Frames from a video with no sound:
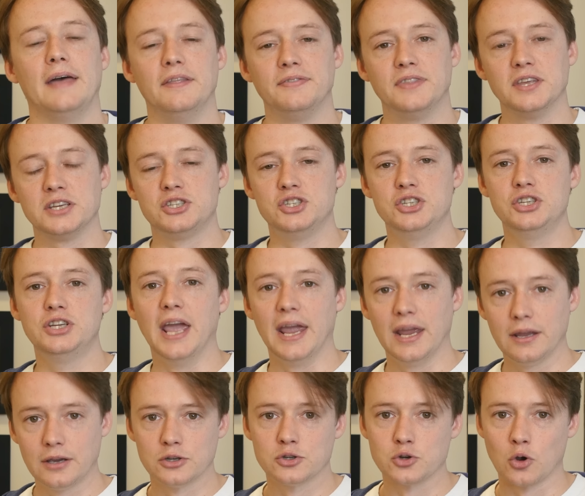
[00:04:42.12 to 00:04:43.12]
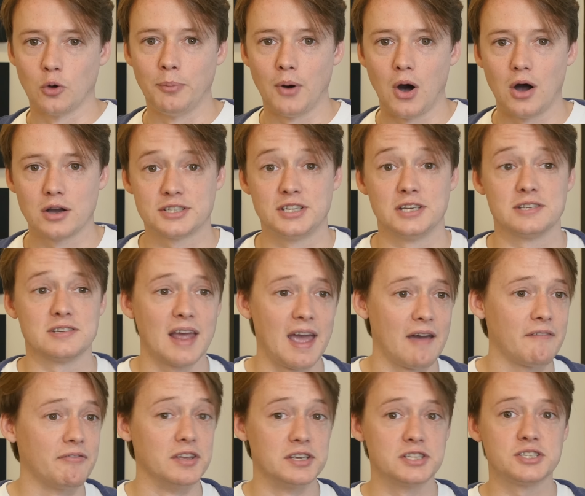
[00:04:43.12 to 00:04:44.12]
And that this gain control box doesn't
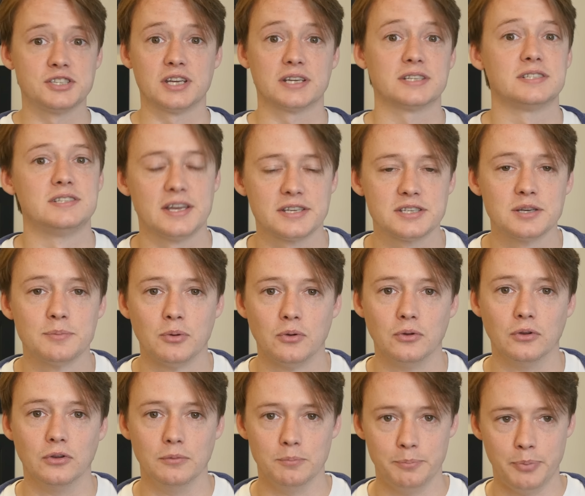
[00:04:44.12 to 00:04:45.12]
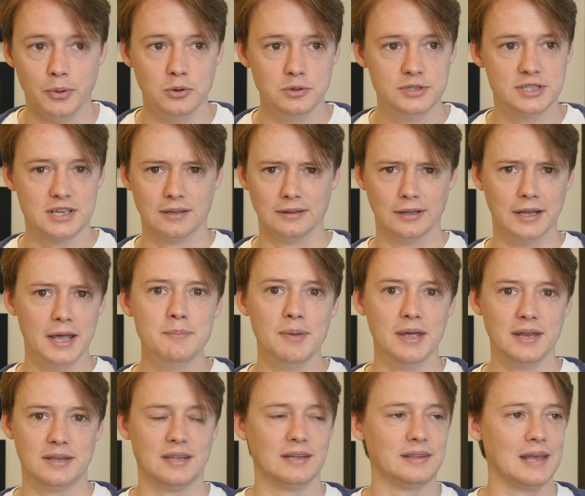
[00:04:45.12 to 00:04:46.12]
have this six decibel boost
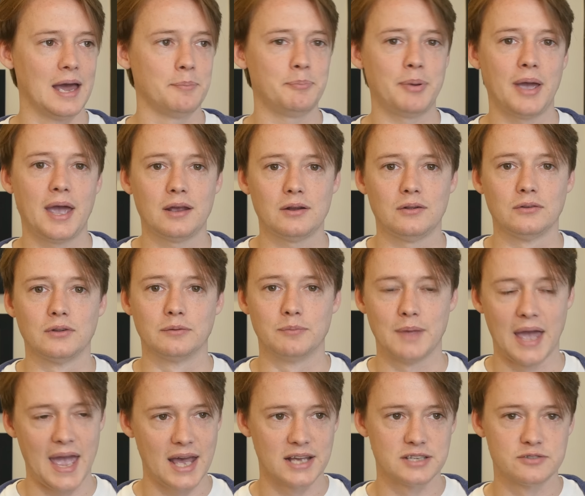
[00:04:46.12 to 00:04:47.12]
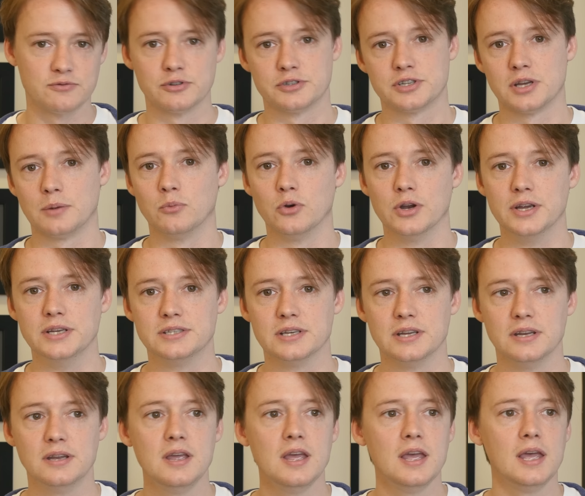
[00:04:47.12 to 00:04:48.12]
limit that that panel has for some
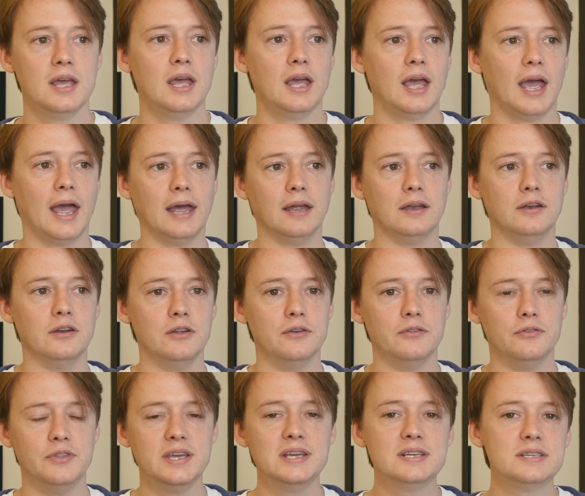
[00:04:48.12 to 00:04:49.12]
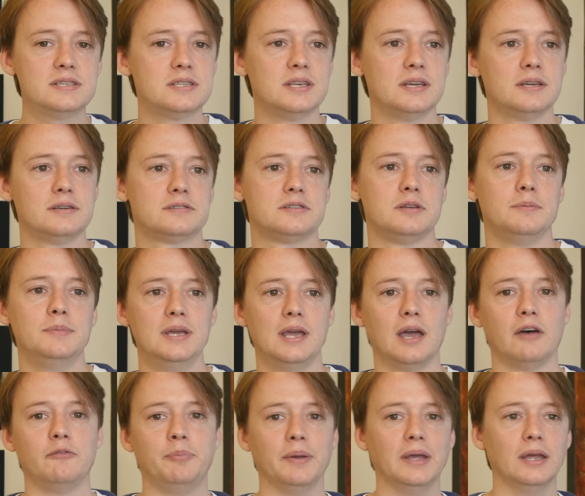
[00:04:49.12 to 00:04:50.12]
reason. And these things to
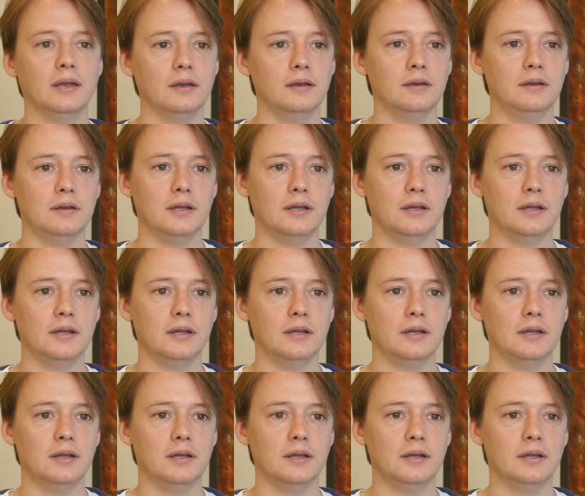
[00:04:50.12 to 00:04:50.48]
me have been